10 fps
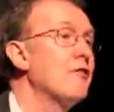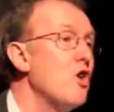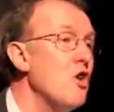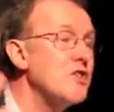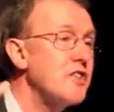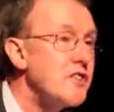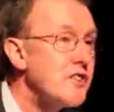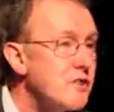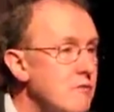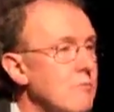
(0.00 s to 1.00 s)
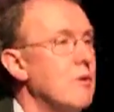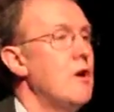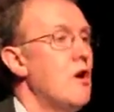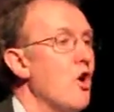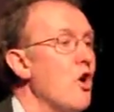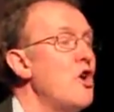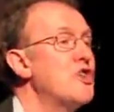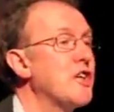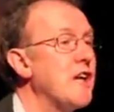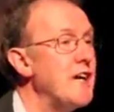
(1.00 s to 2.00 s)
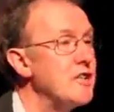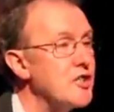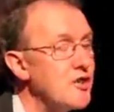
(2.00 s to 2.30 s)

And of course, this urge, again,